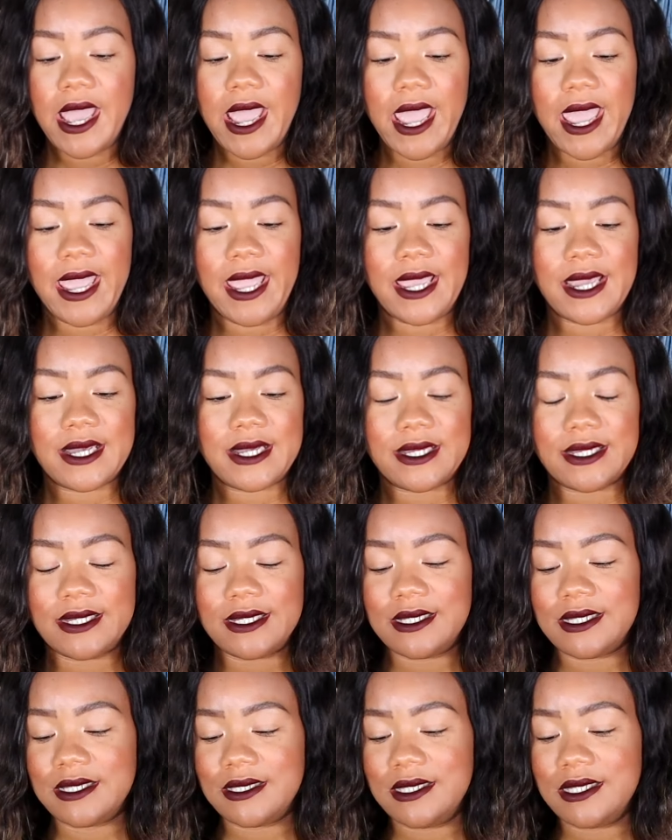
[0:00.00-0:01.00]

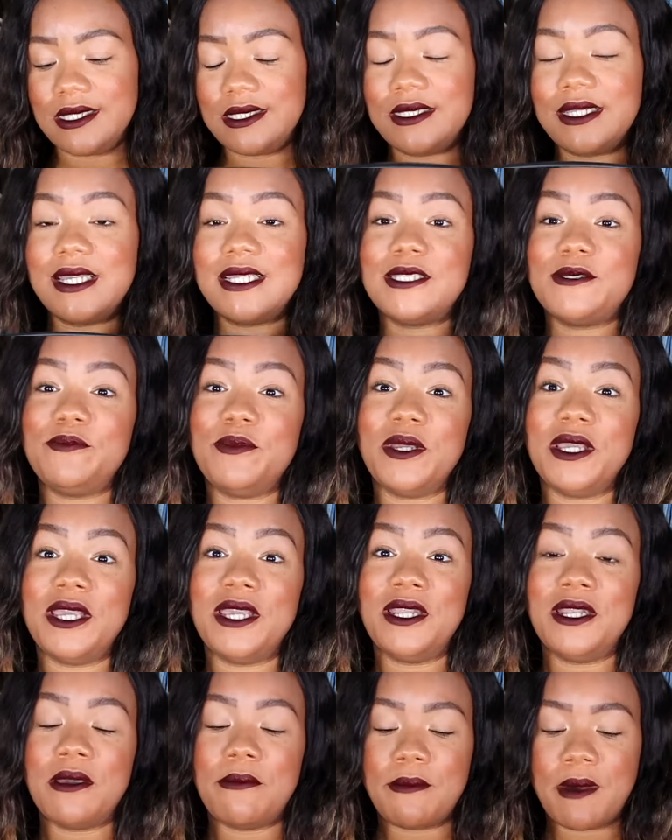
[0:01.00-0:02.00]
and this has
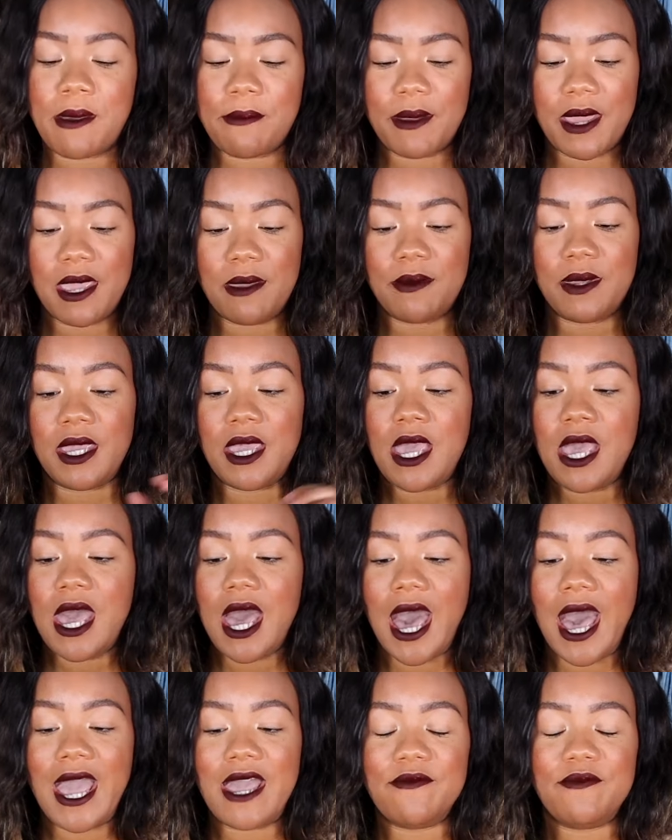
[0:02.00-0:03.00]
been my baby.
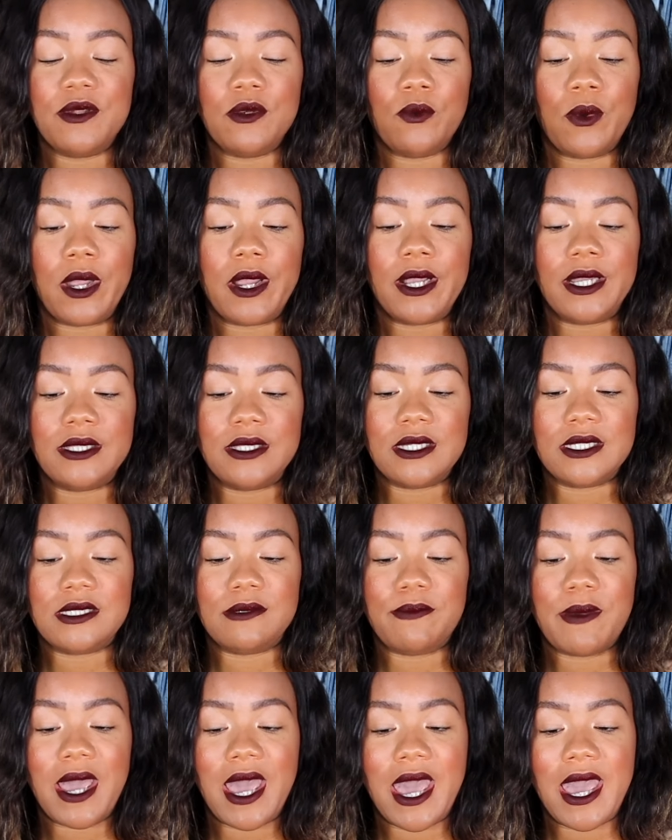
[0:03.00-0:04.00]
I have been wearing this
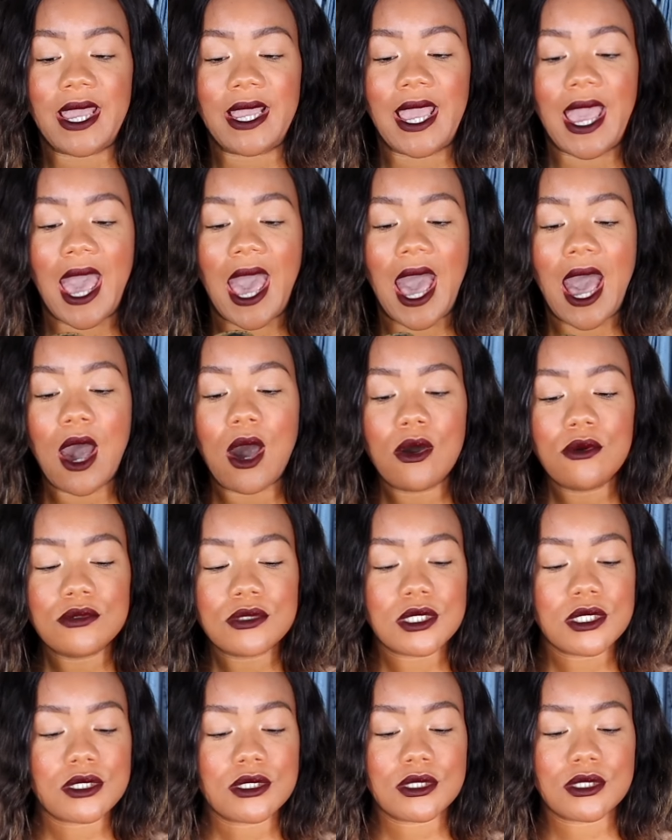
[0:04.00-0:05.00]
bag
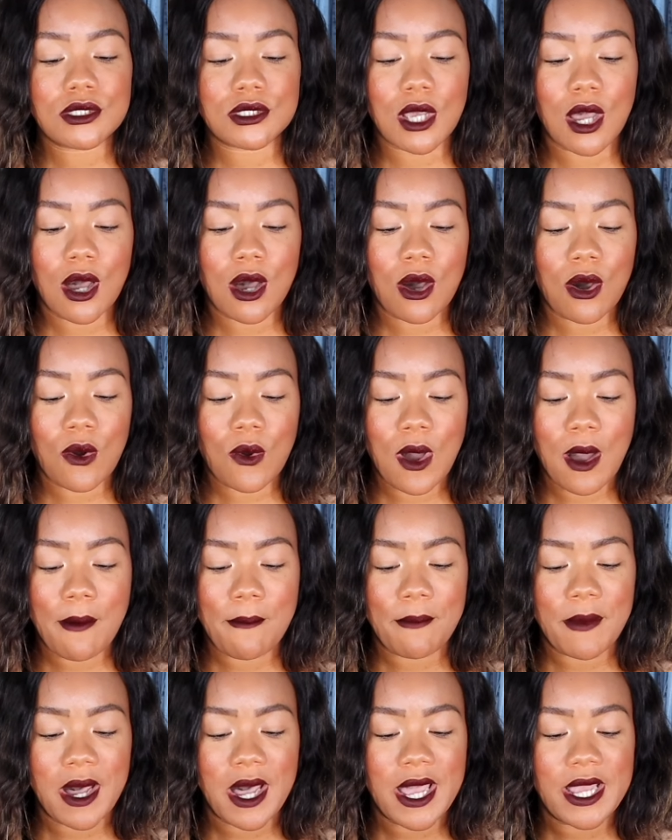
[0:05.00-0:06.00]
out so
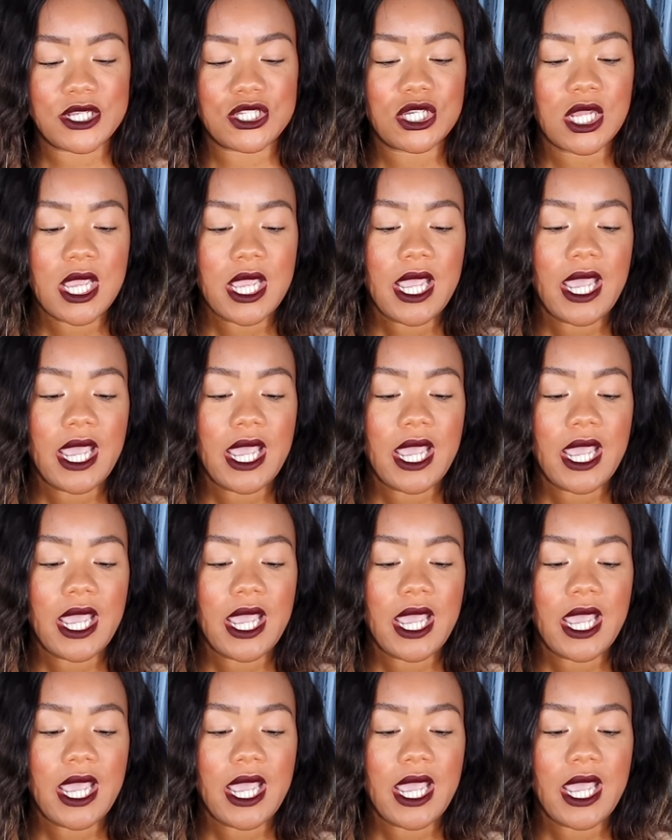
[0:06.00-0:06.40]
much.